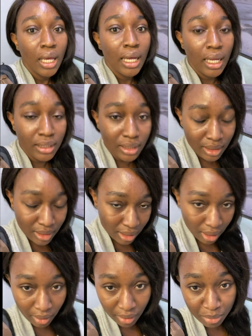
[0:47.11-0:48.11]
And this is
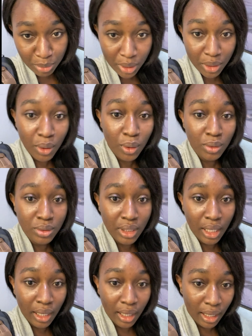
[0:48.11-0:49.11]
how I've been all
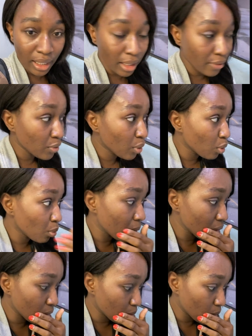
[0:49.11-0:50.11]
day. I left home
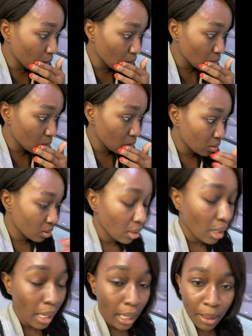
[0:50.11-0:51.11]
at about,
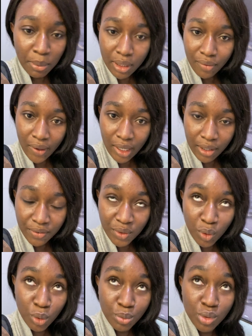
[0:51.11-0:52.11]
I believe I left
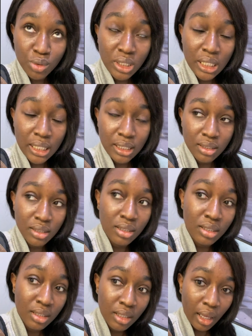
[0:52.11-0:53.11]
home today at
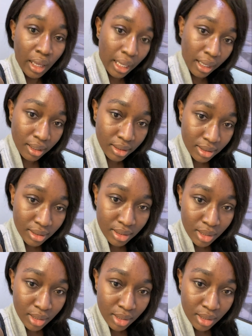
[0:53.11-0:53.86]
8.